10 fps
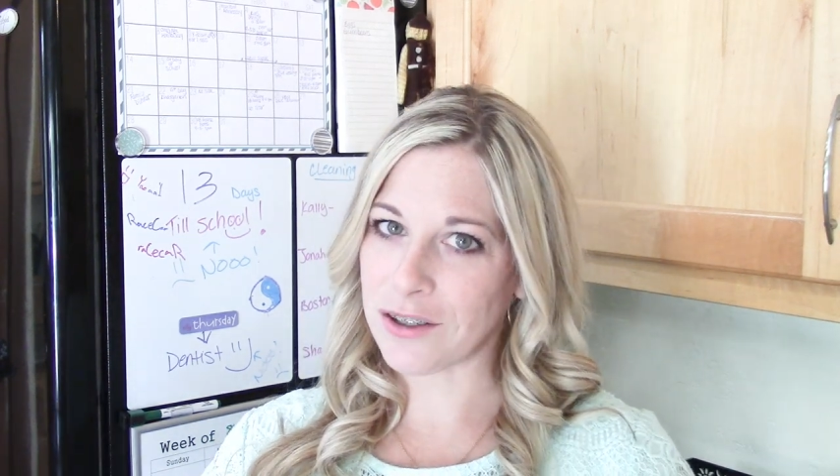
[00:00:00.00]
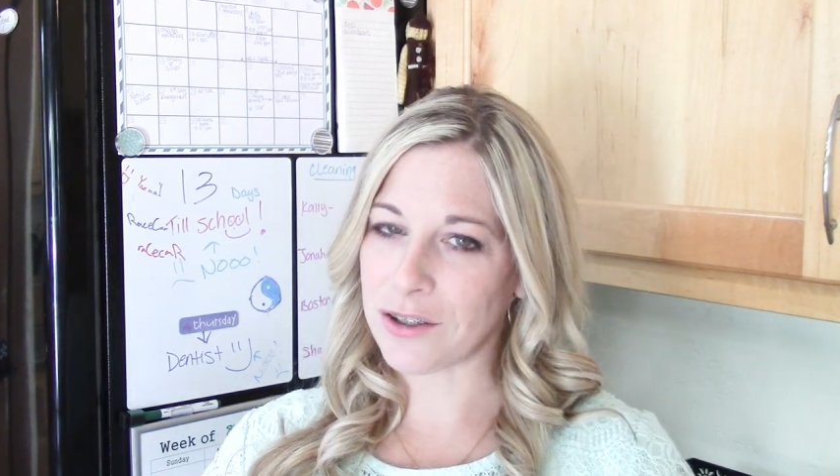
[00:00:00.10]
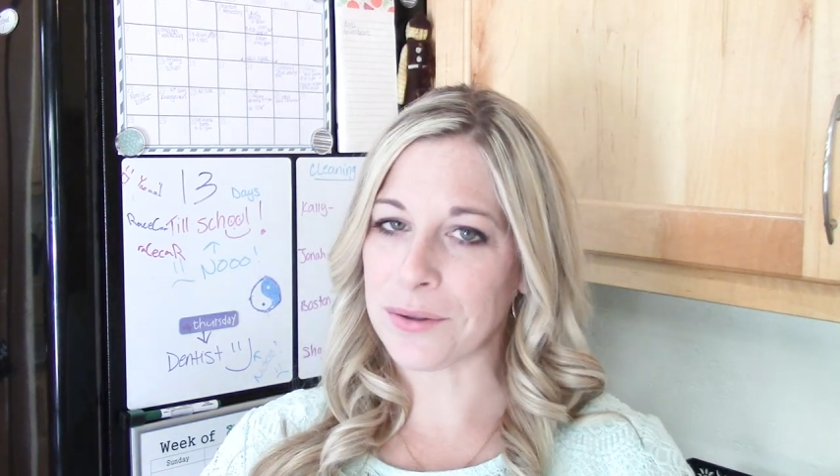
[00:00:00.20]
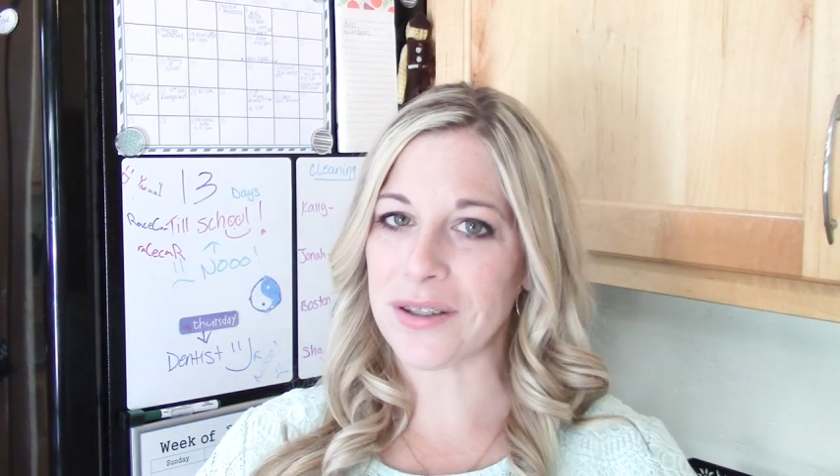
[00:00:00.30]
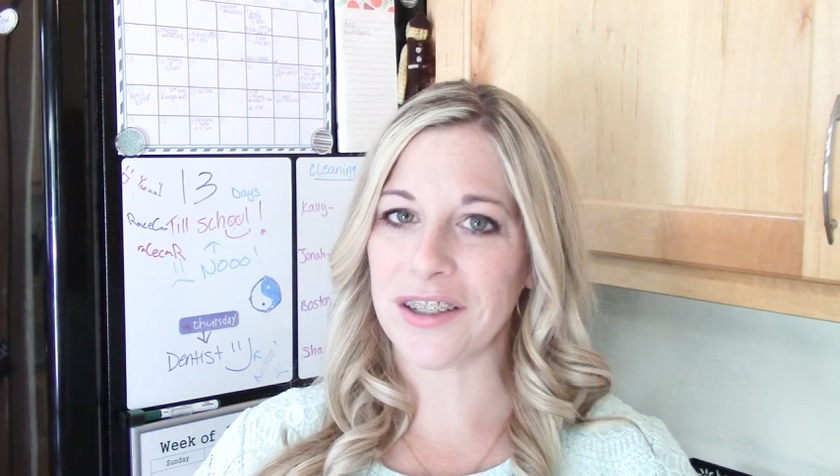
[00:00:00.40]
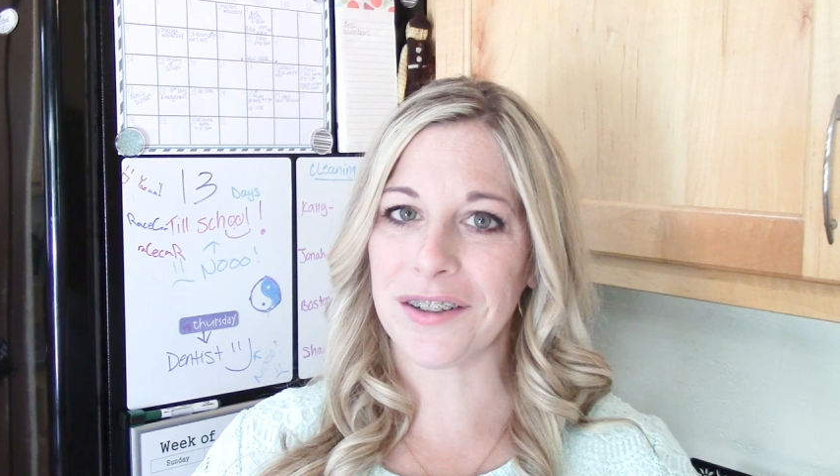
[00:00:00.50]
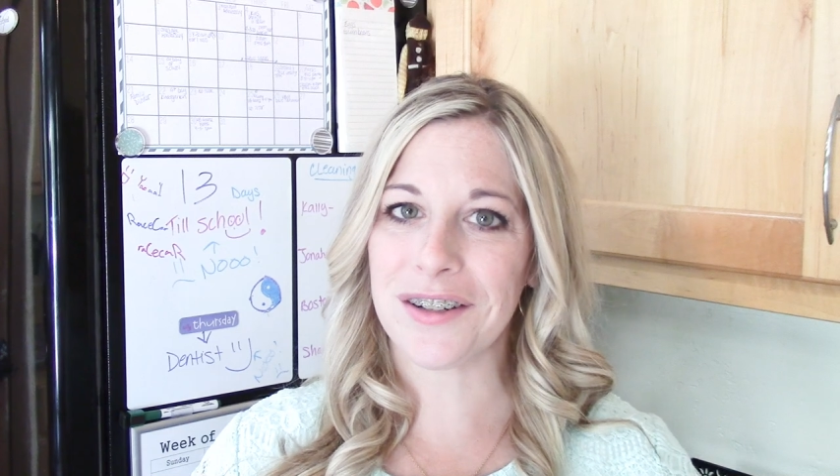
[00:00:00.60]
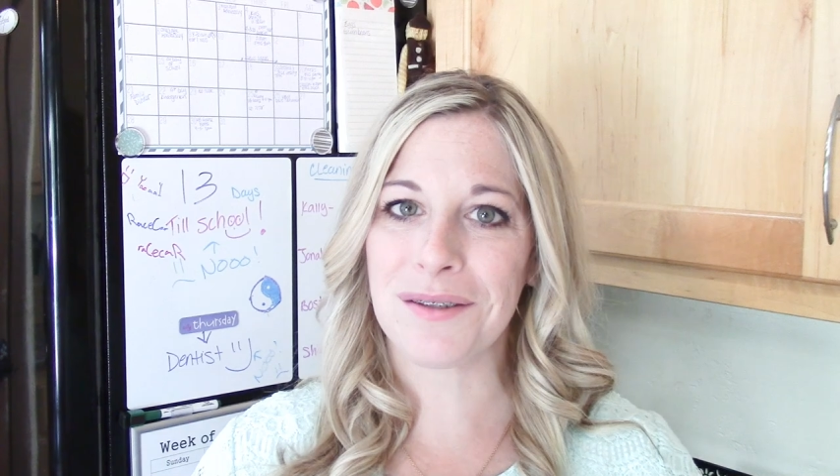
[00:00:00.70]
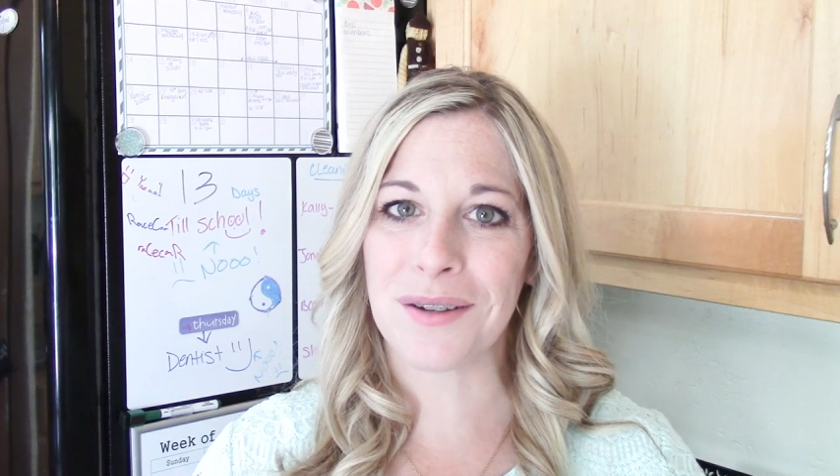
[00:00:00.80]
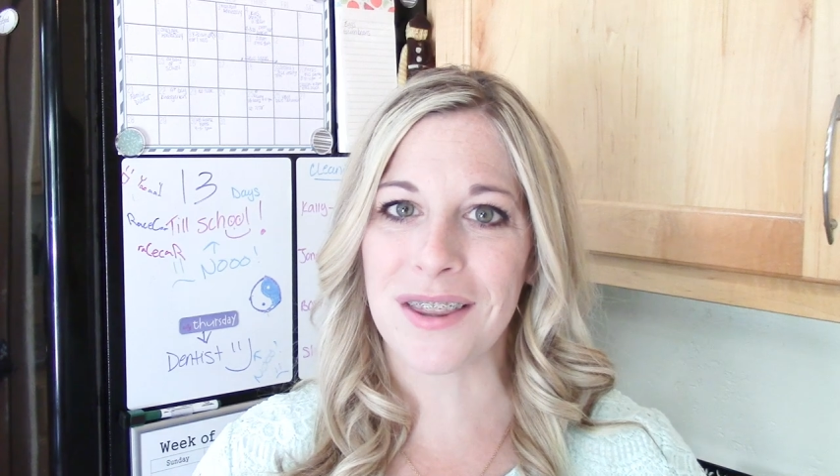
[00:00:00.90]
to school
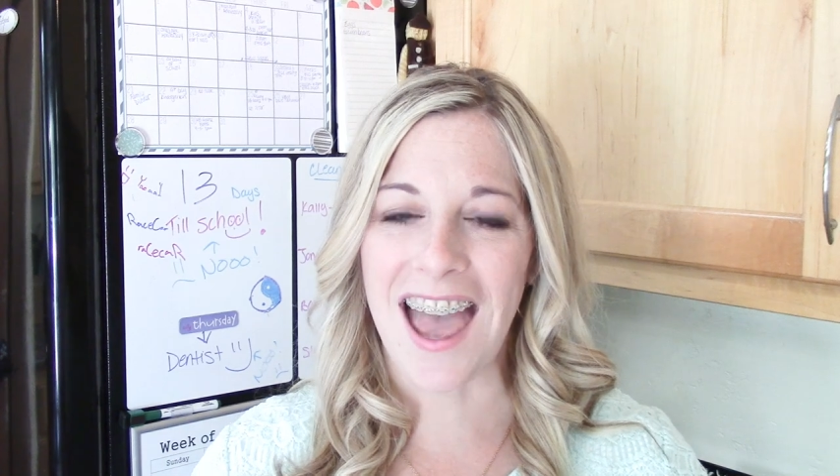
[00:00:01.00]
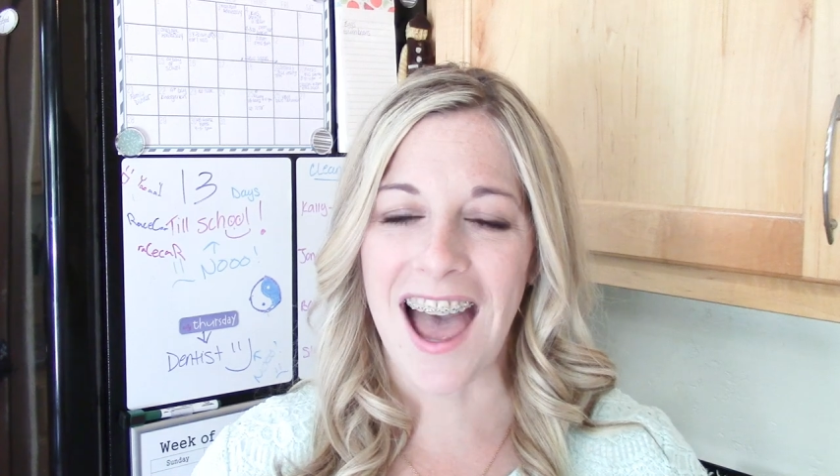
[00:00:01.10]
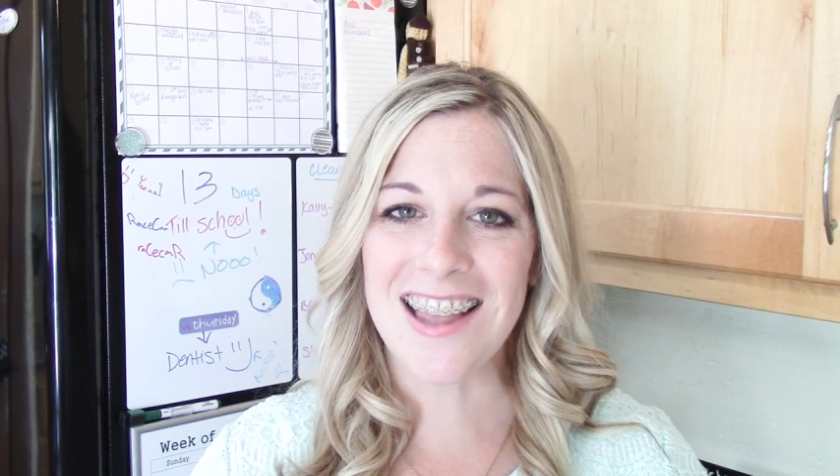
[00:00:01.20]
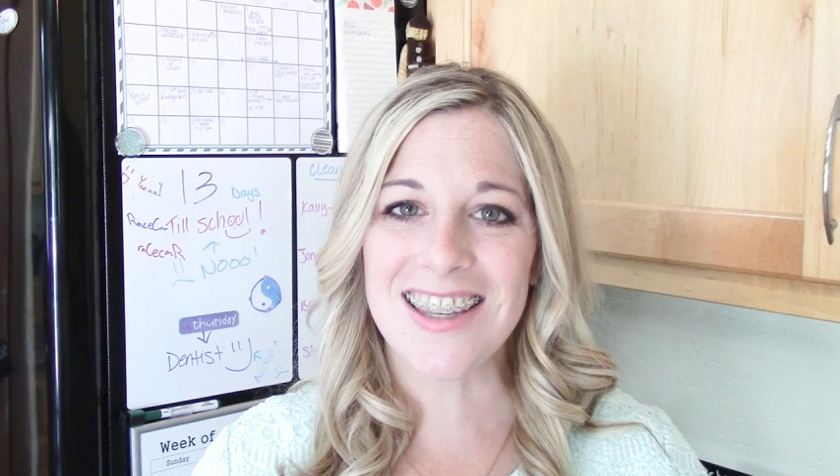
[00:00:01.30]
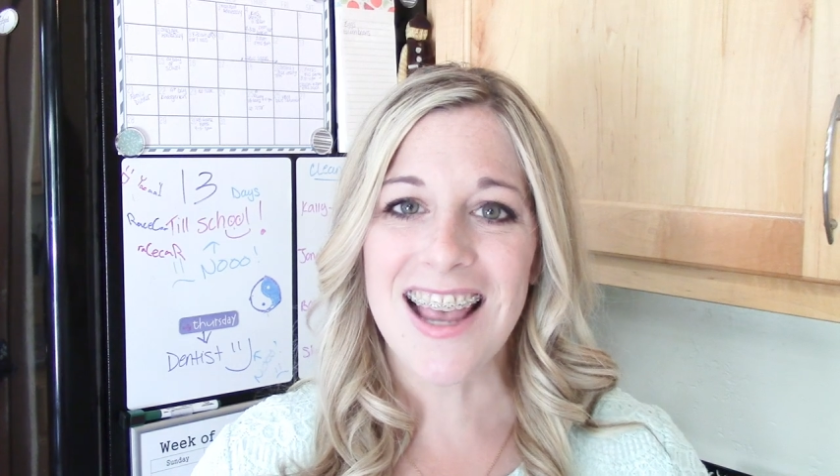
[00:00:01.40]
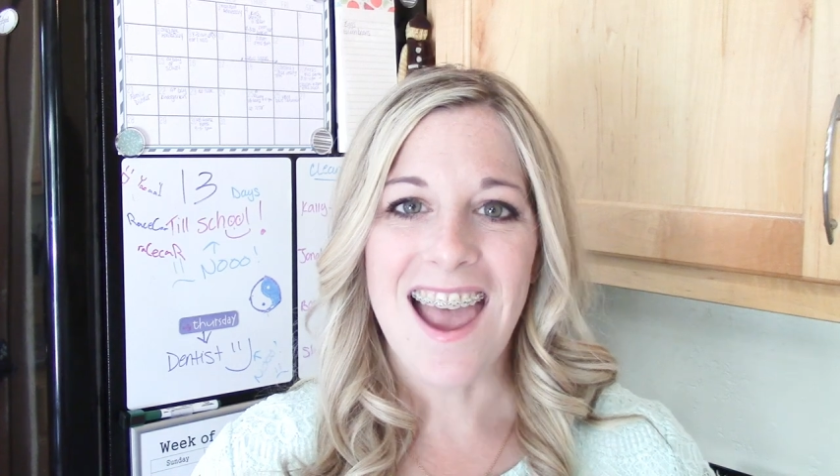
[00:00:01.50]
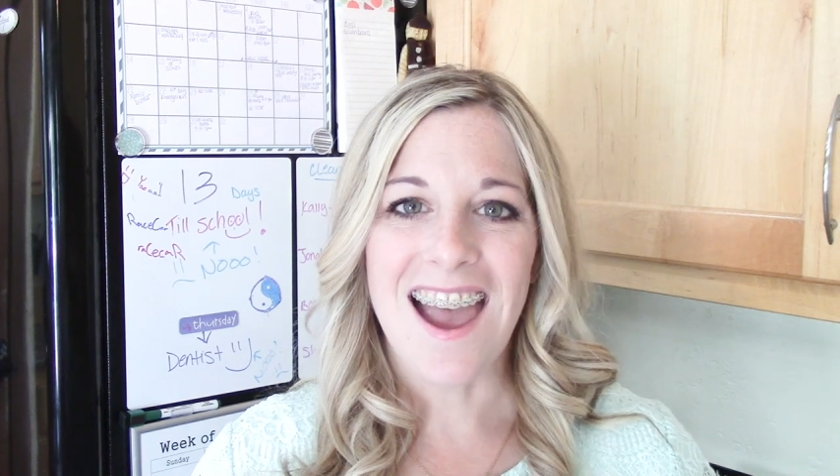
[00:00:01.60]
series with Cass.